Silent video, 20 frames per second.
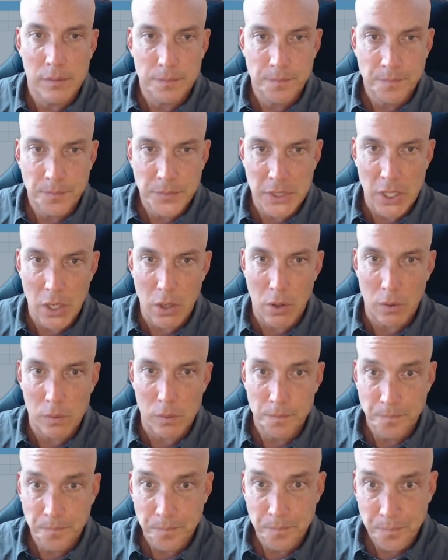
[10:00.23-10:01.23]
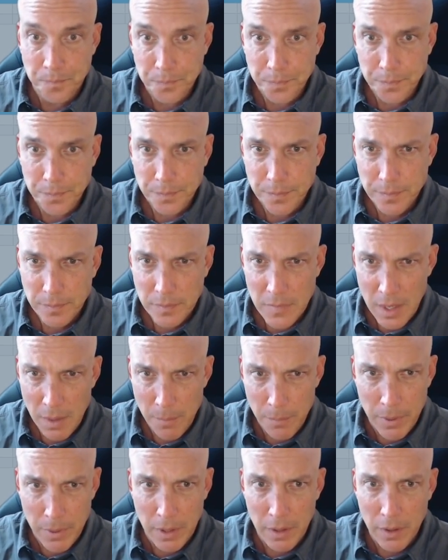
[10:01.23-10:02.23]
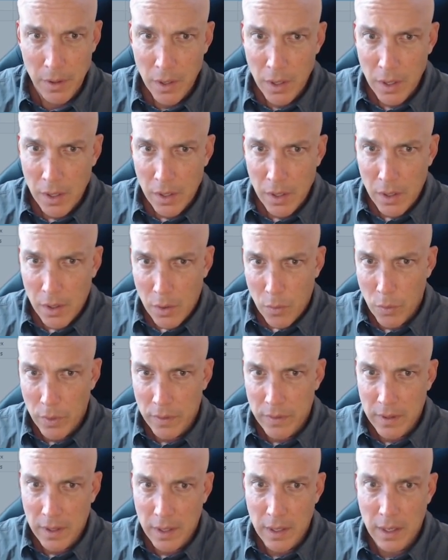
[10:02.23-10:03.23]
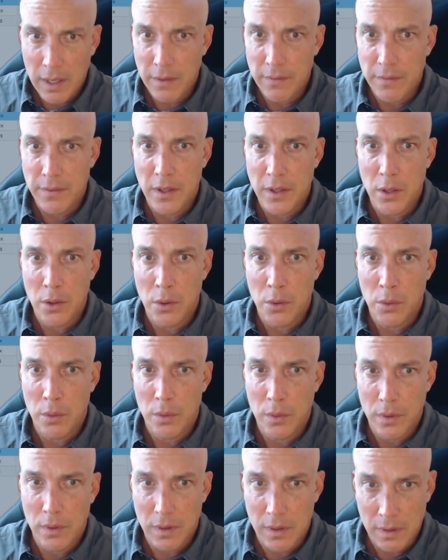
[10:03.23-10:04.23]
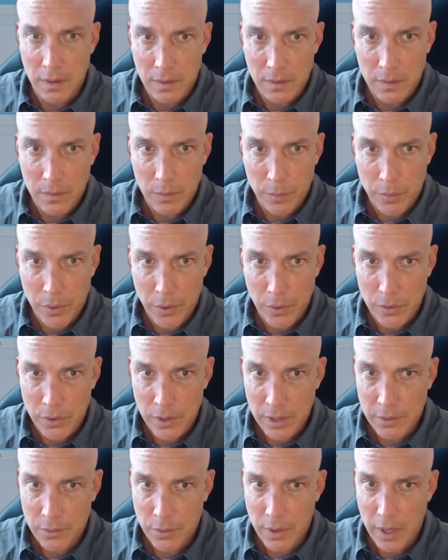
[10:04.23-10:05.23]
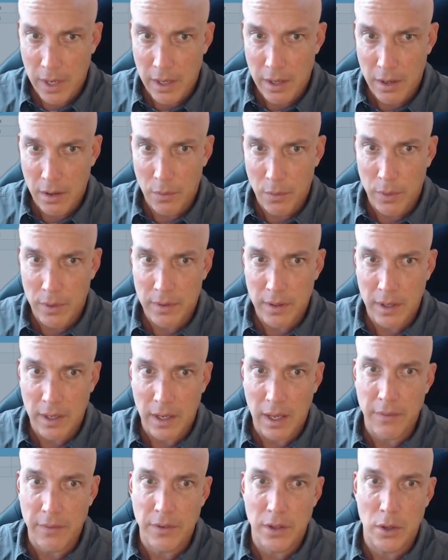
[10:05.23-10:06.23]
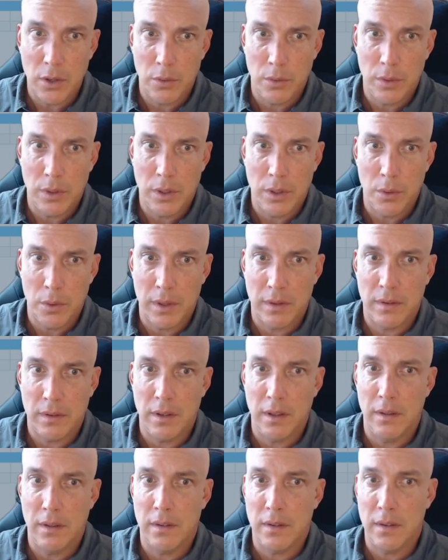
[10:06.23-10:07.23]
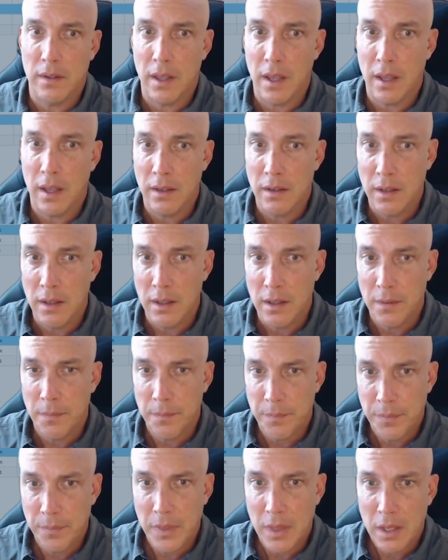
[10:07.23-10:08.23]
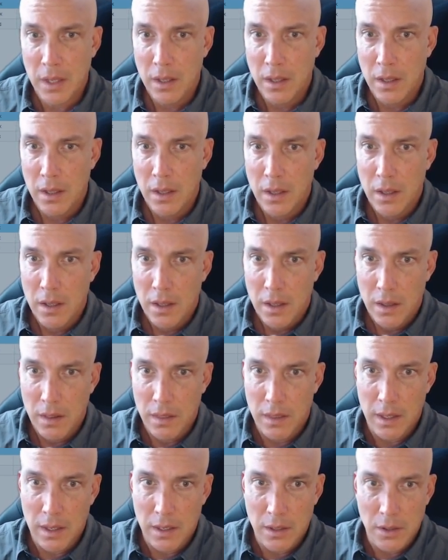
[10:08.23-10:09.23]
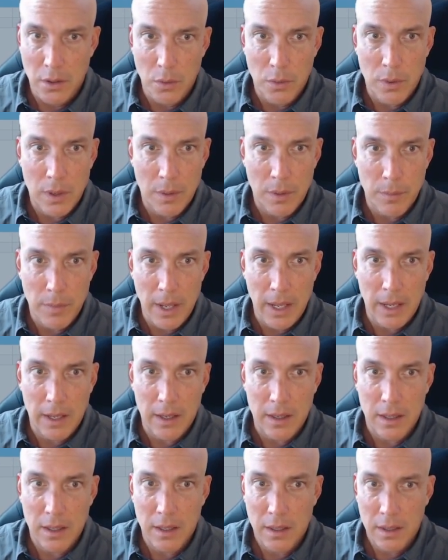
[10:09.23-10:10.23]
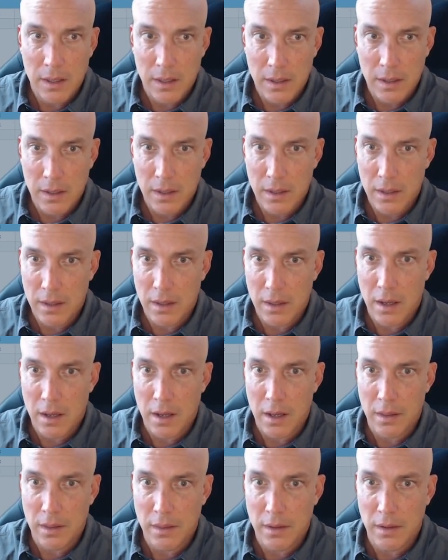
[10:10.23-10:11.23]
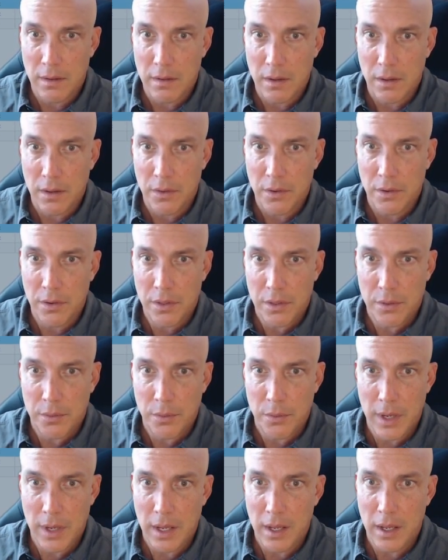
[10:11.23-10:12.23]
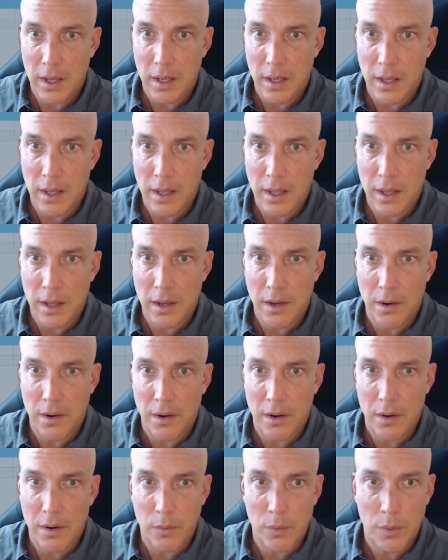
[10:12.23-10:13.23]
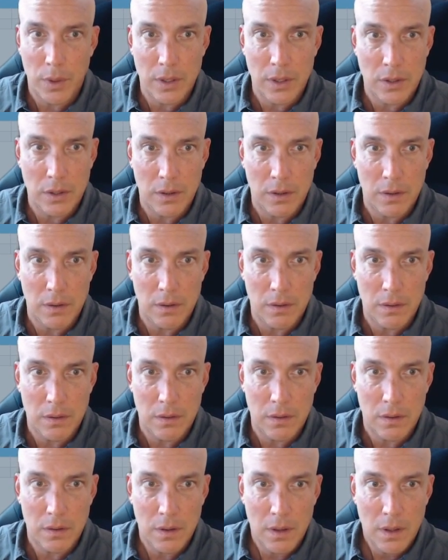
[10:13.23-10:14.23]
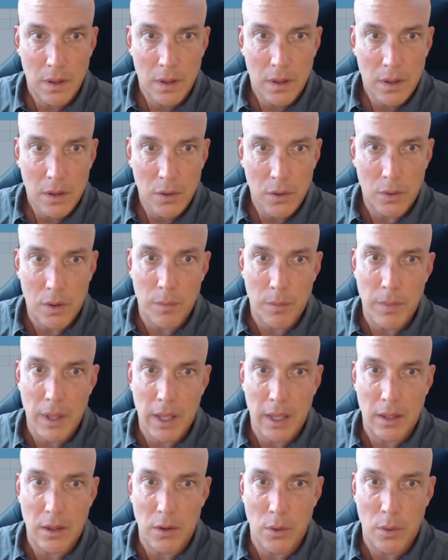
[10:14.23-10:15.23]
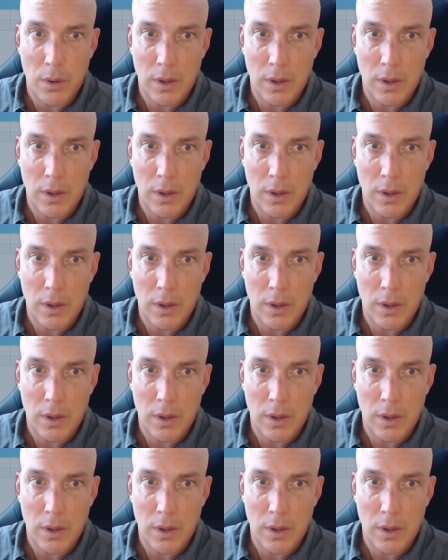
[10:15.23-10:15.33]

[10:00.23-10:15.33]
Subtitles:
So, but once I give you this project right here, once I give you USD CAD, then you can make these other three here, which is you can make you